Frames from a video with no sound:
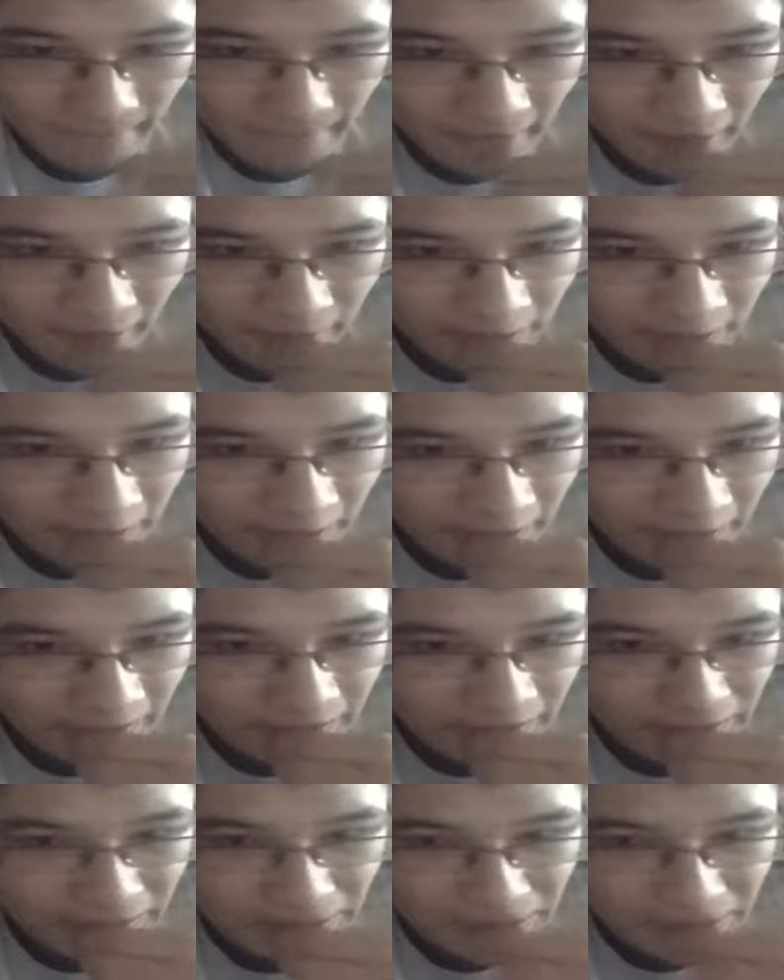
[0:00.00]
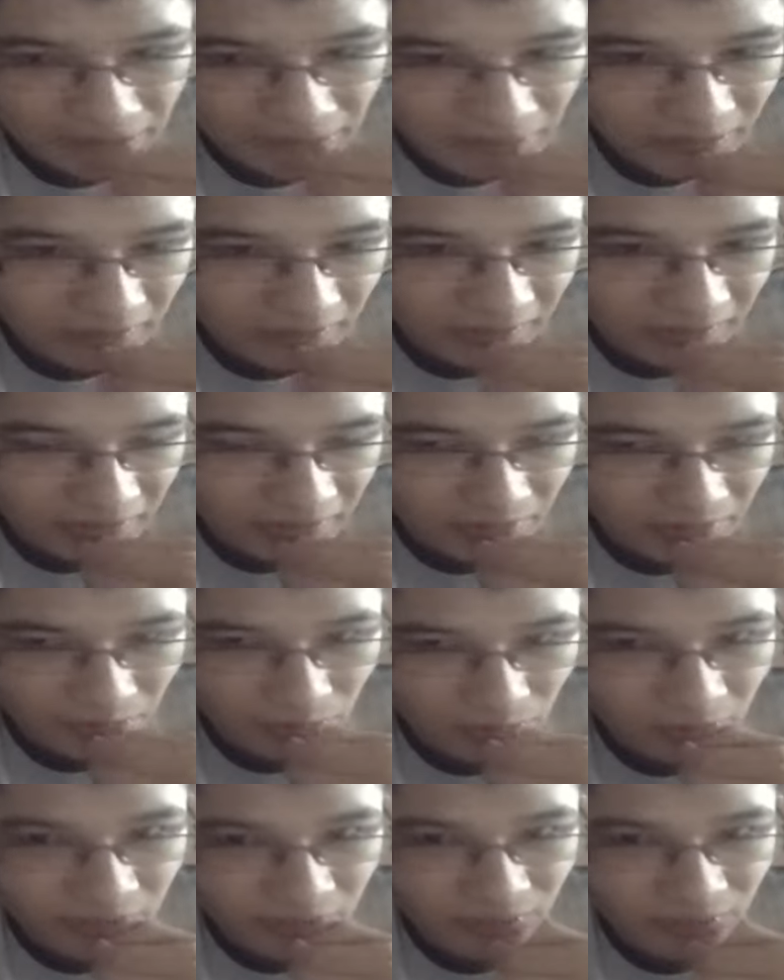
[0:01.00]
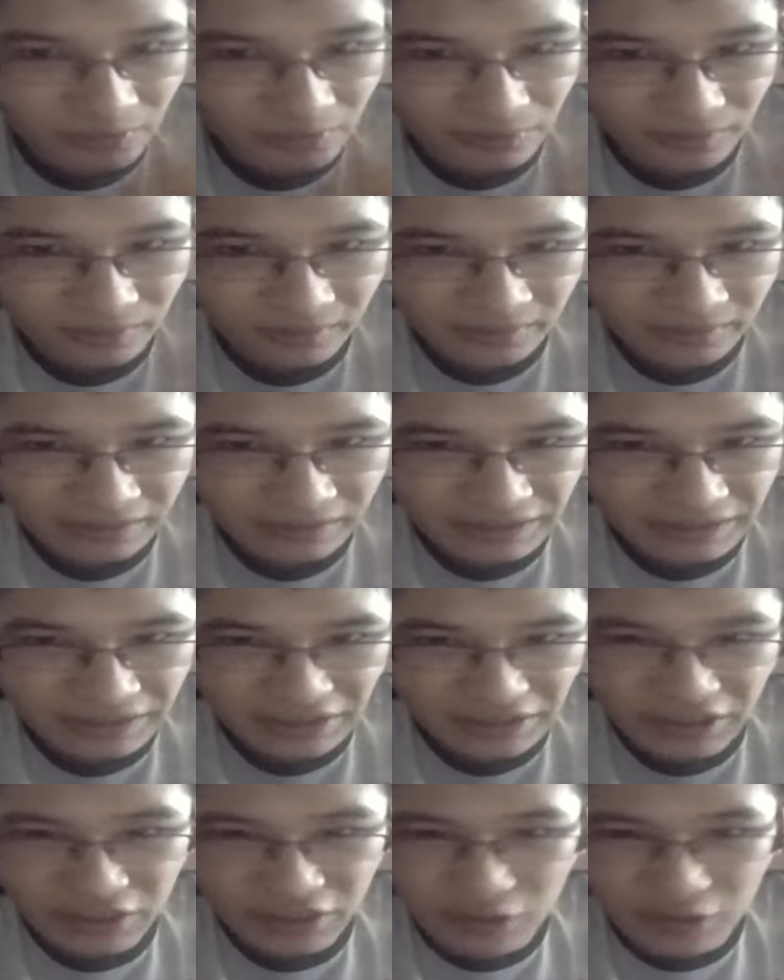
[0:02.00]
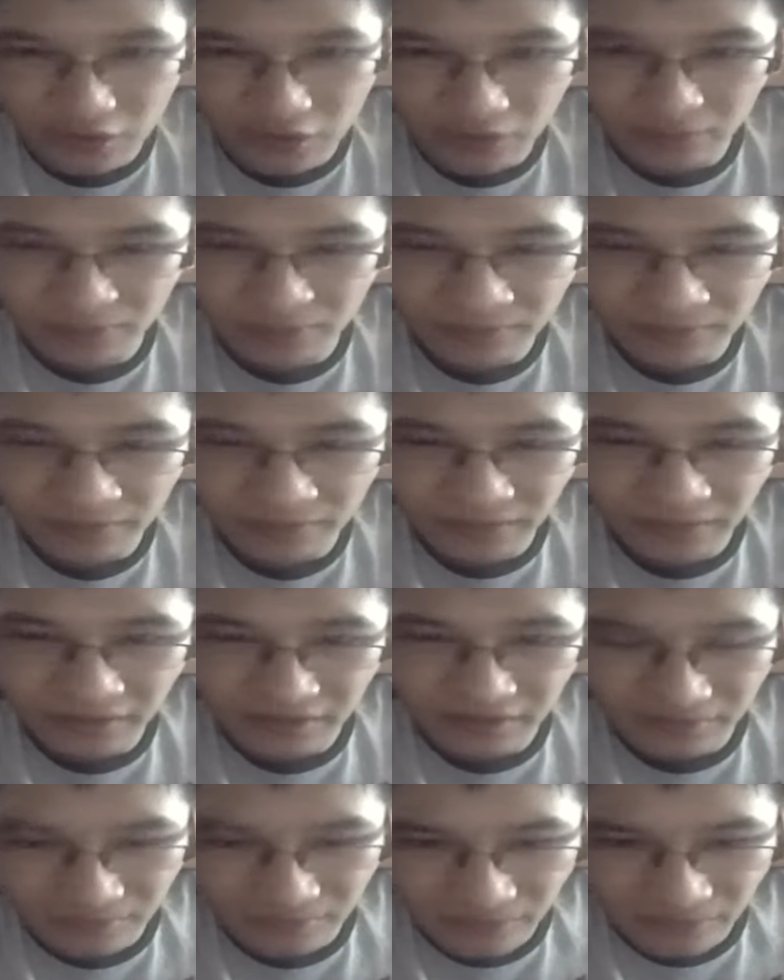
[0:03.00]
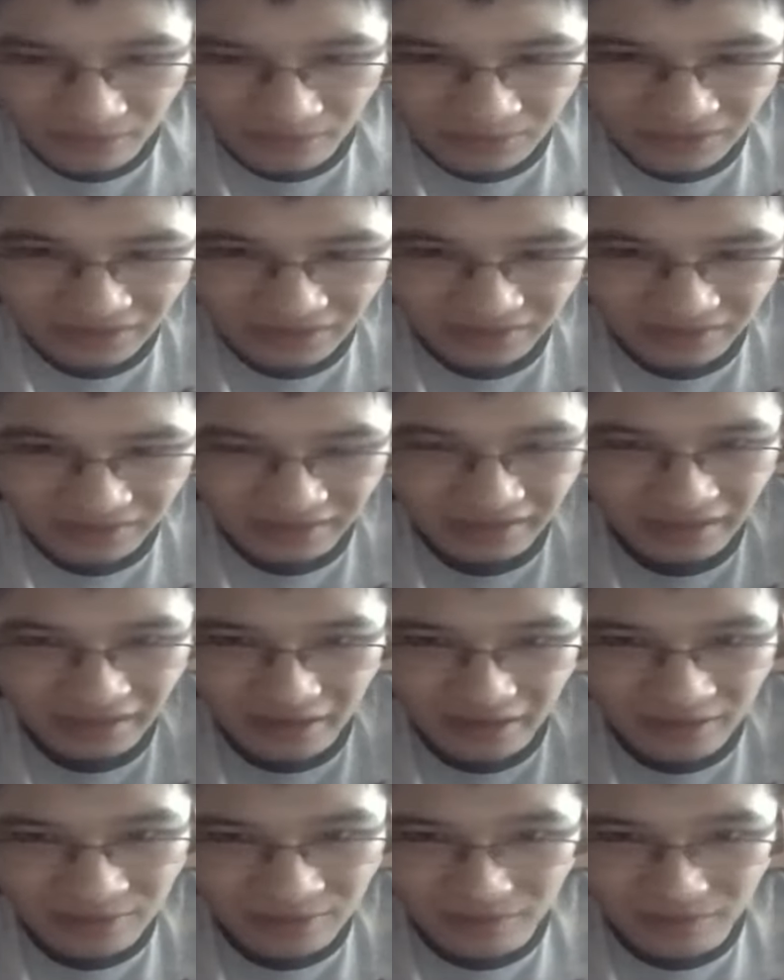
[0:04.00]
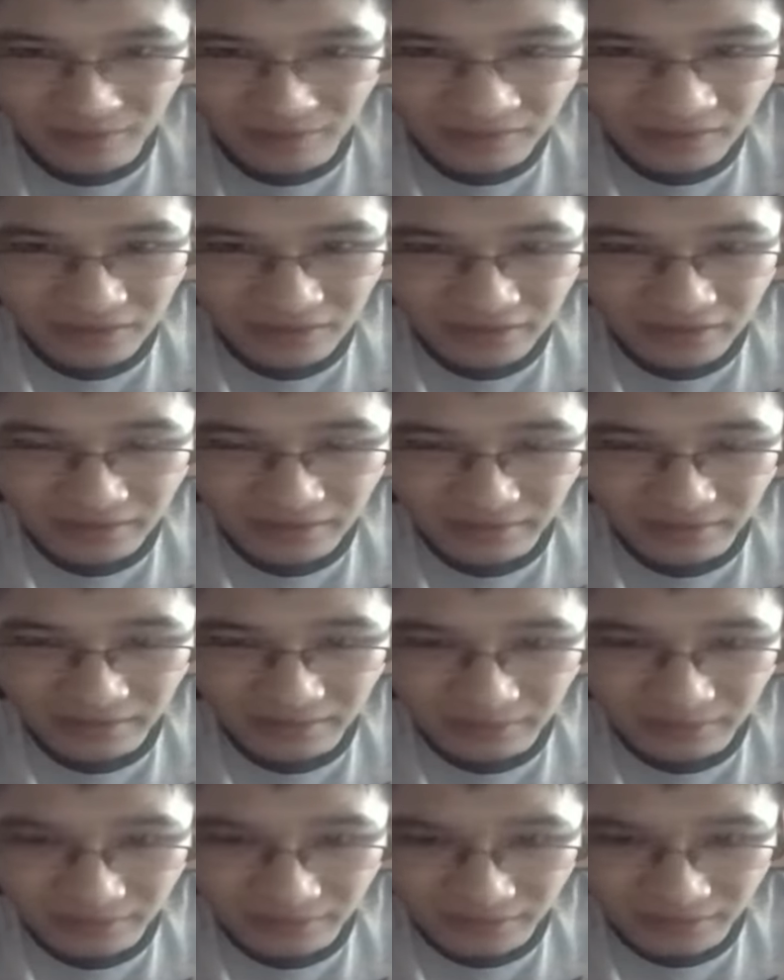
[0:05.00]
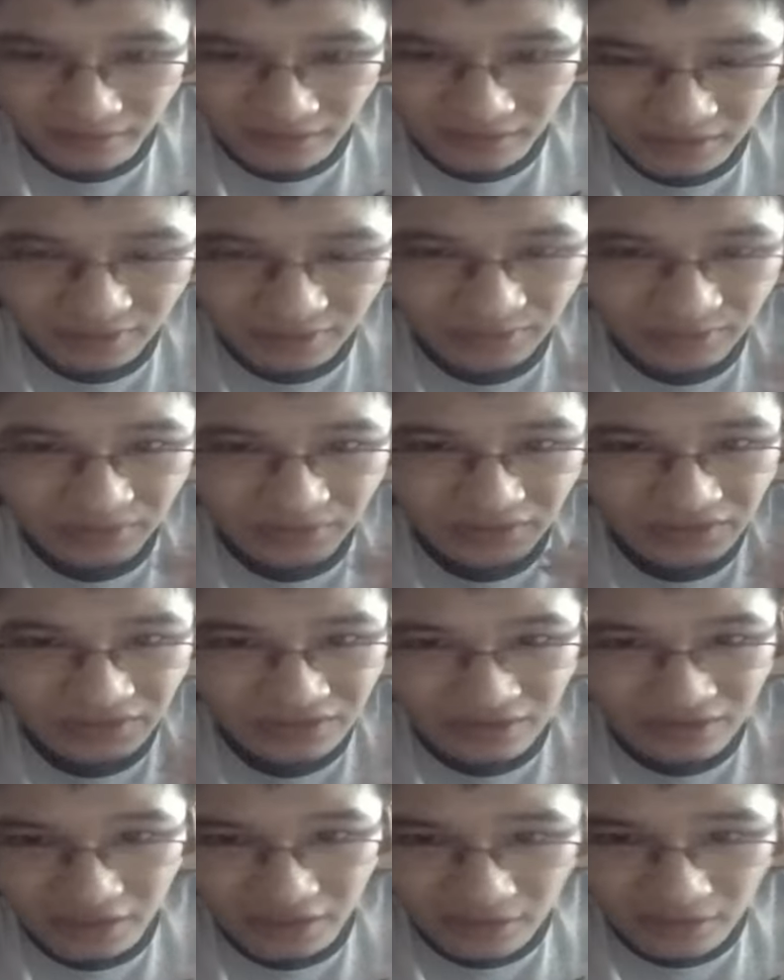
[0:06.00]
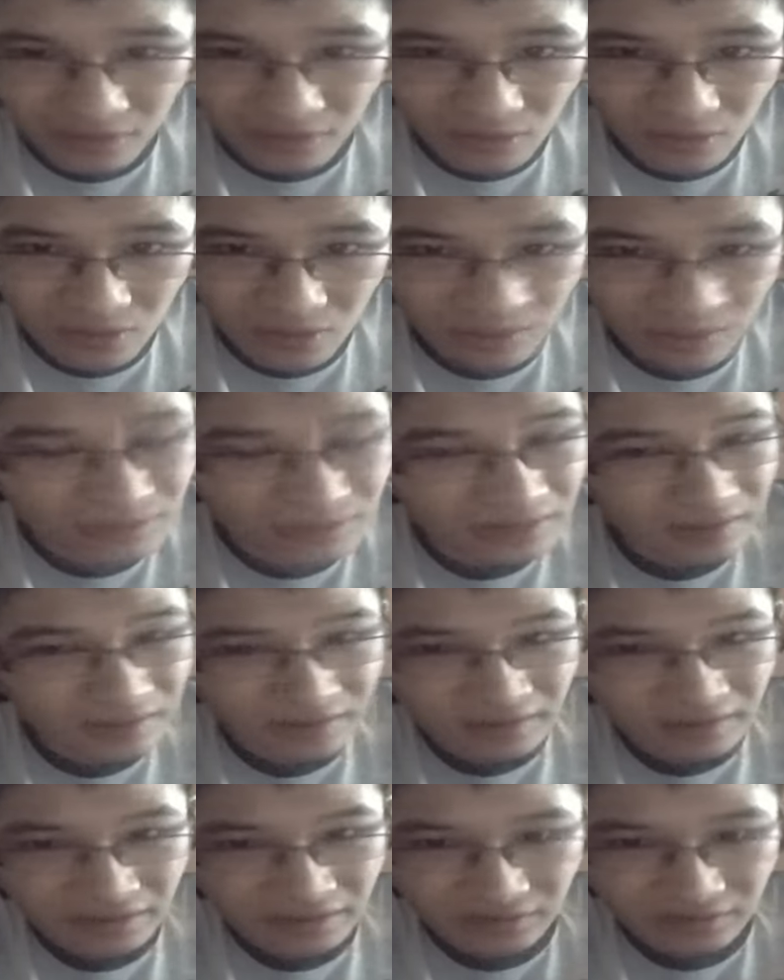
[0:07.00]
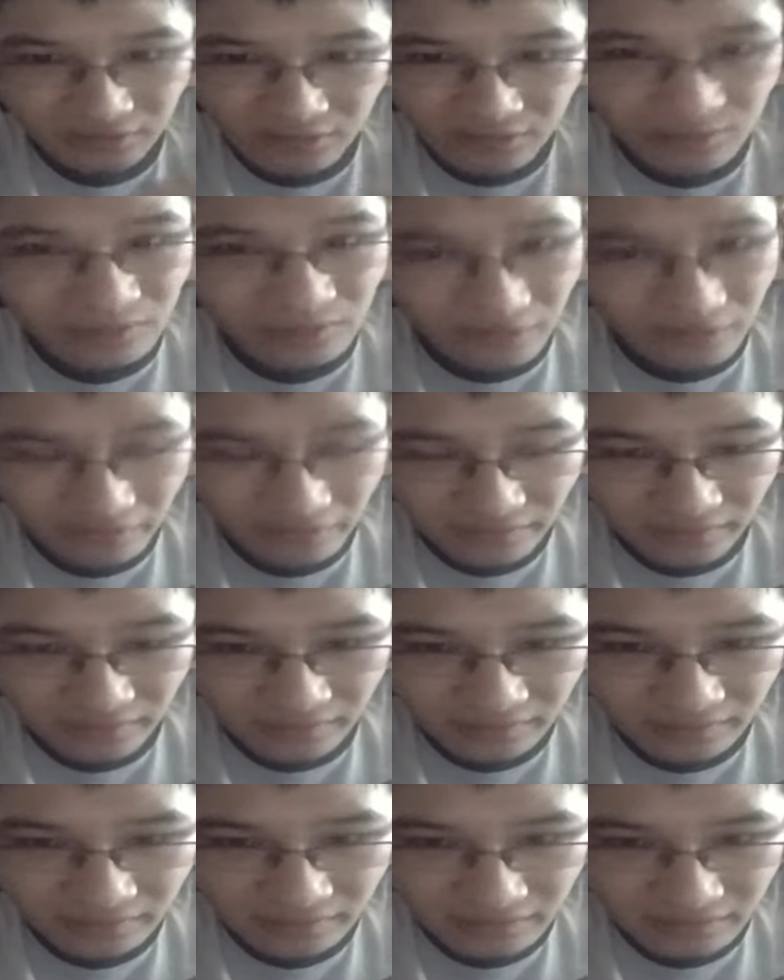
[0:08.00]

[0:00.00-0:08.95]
I was kind of getting to this like weird ego phase where I'm just like, I don't want to talk to anybody. I want to stay home, do nothing.